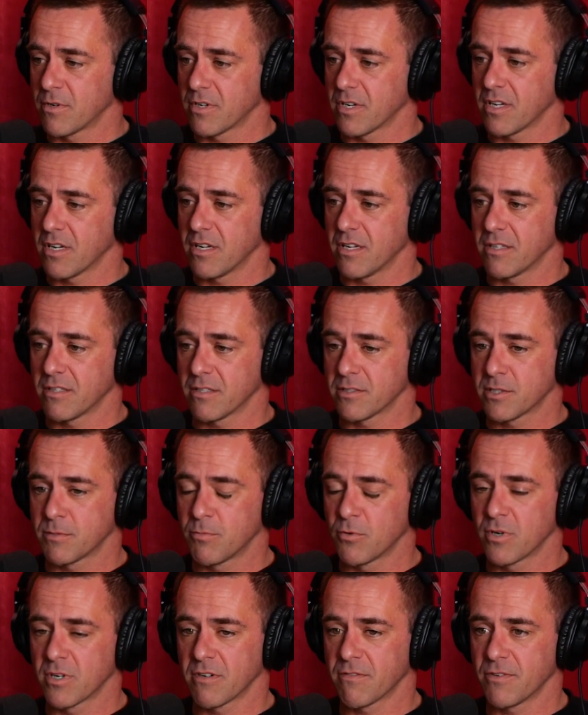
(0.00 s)
in the
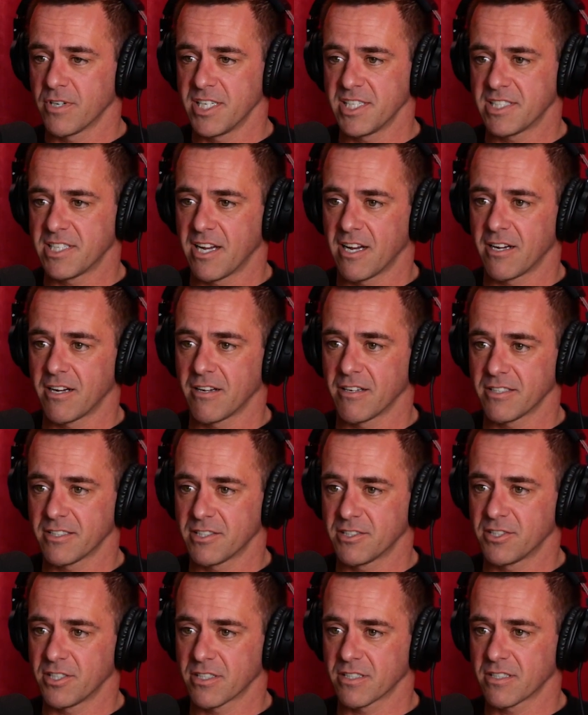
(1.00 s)
sport of freestyle,
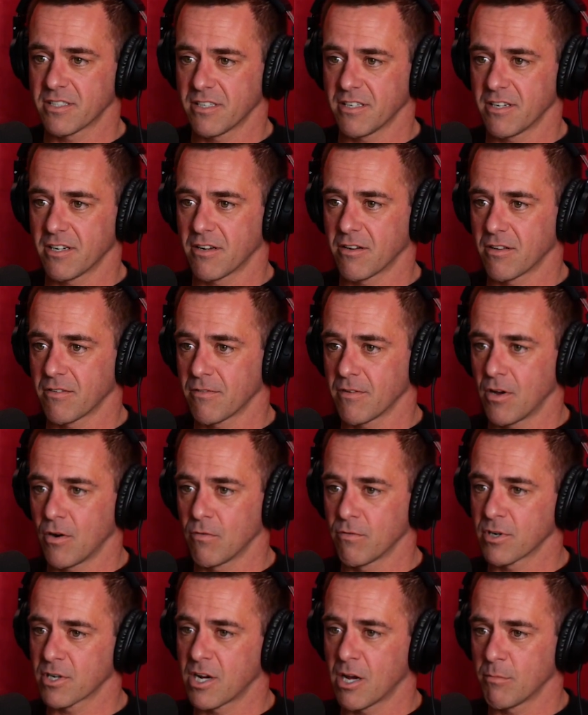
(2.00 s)
it's just,
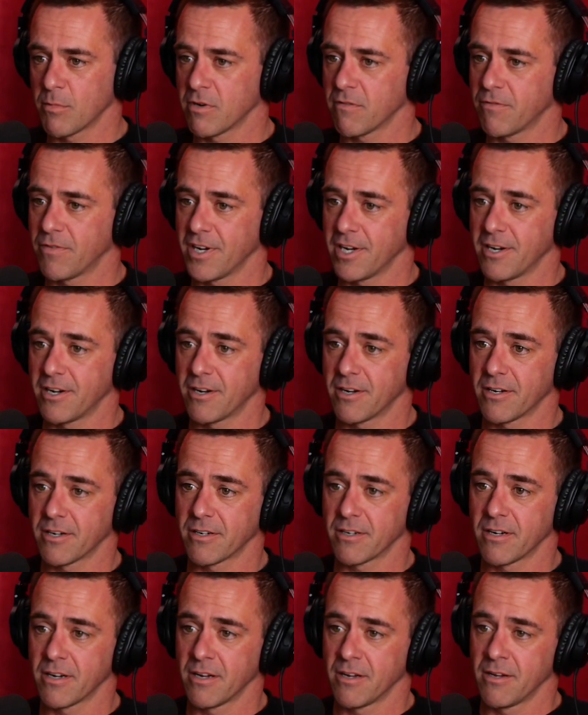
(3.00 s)
overcoming
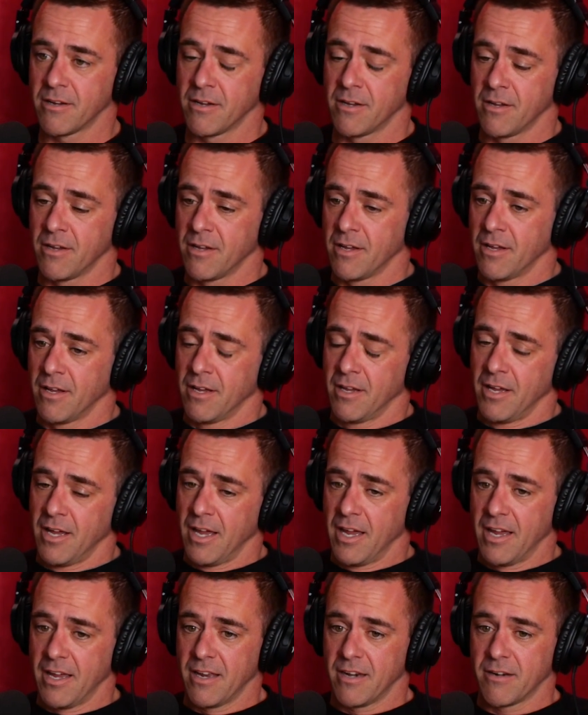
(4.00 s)
fear
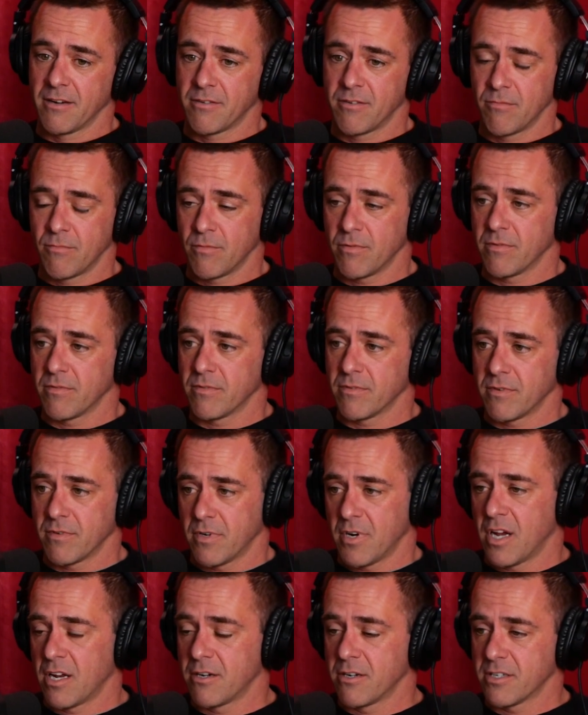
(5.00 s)
and
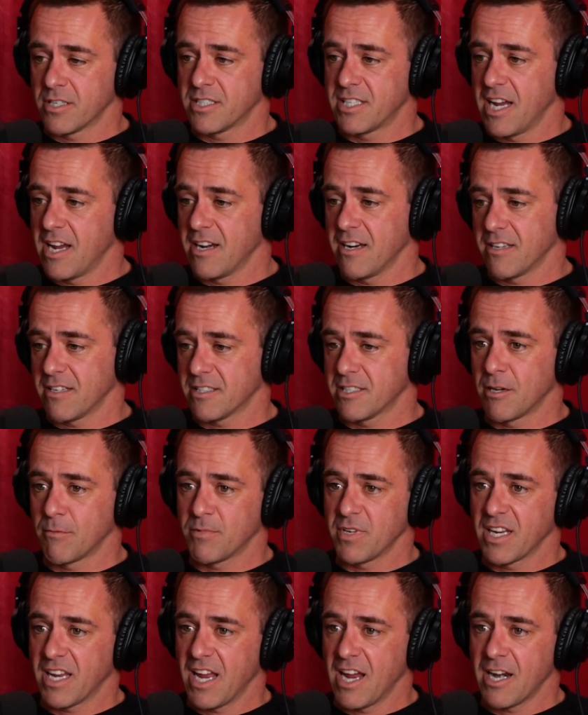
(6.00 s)
understanding that
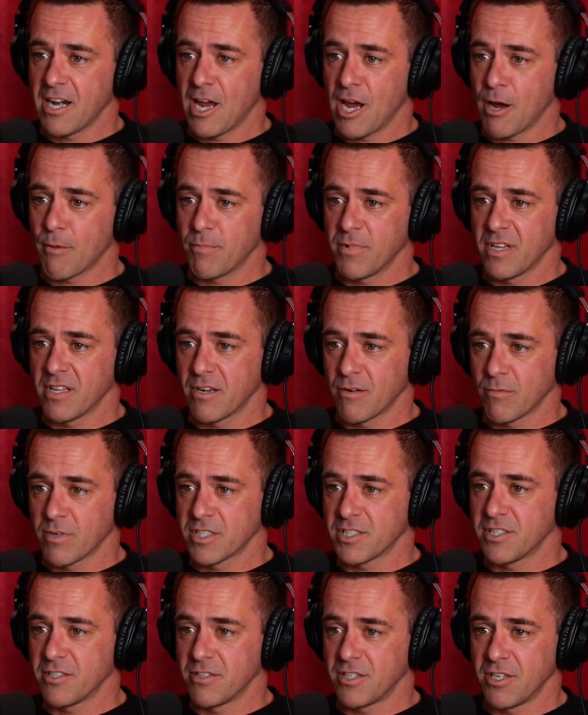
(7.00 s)
something can happen. And
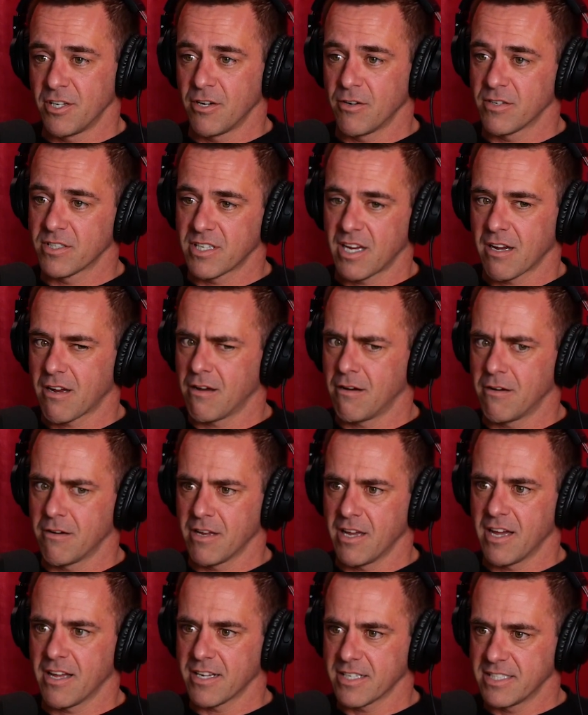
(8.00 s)
once you do, it's like, oh
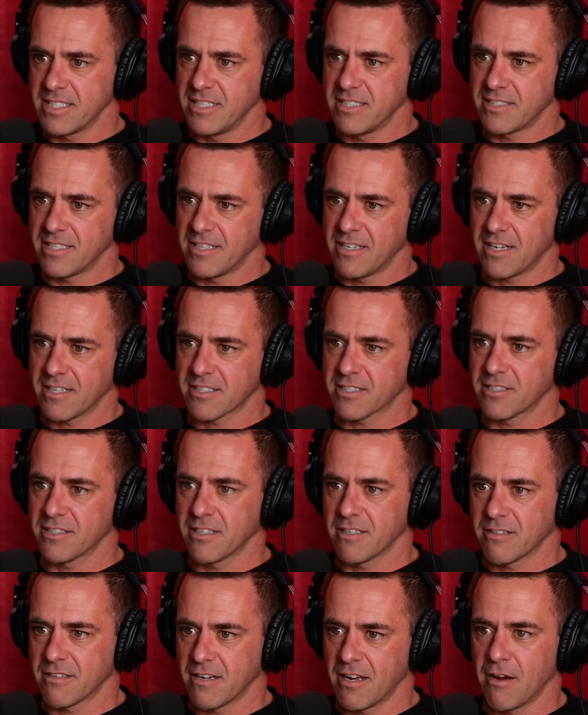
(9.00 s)
yeah, it's easy. Actually,
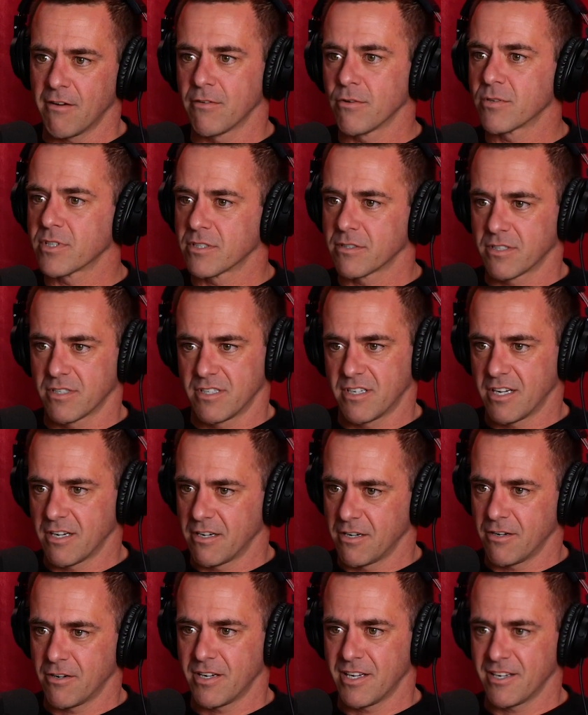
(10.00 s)
everyone
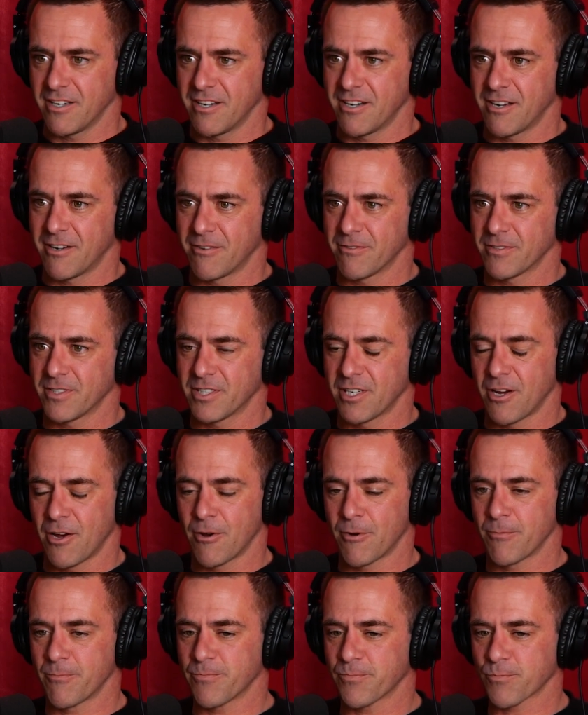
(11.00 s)
can do it,
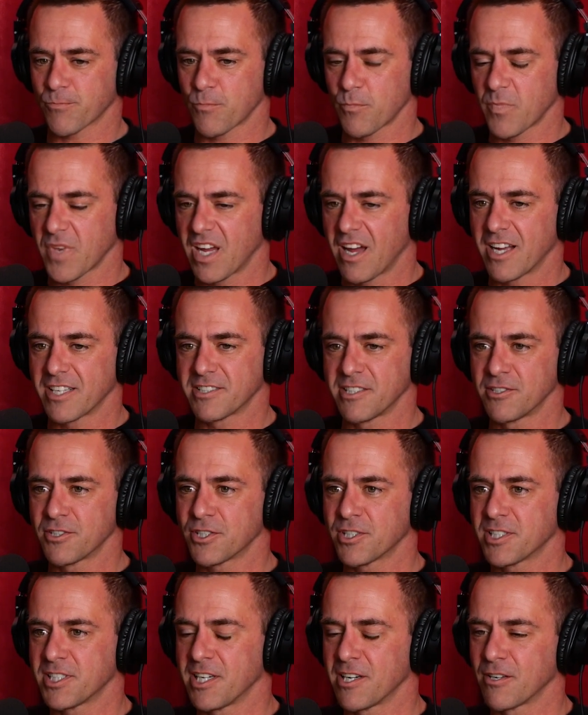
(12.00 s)
So yeah, it's
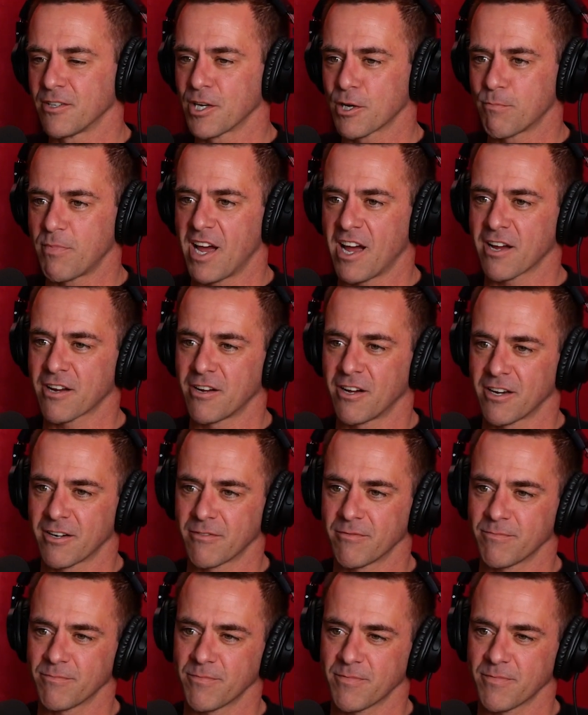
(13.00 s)
interesting to look back on,